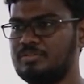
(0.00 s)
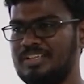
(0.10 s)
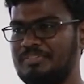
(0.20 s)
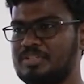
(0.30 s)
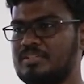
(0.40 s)

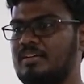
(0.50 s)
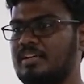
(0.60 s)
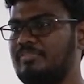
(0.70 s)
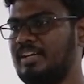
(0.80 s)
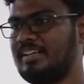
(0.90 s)
You have to start
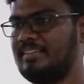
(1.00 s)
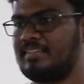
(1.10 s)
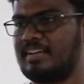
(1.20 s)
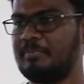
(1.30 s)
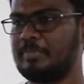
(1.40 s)
refactoring
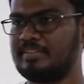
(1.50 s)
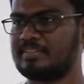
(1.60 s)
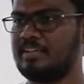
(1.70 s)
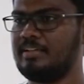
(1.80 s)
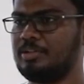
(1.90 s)
screen by
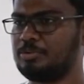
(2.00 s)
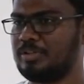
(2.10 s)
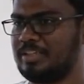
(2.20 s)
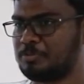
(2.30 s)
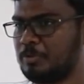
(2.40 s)
screen into
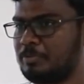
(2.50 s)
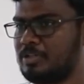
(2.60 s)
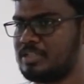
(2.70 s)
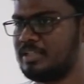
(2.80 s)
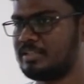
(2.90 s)
an Expo
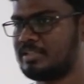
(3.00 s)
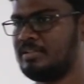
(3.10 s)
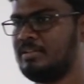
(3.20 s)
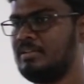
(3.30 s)
project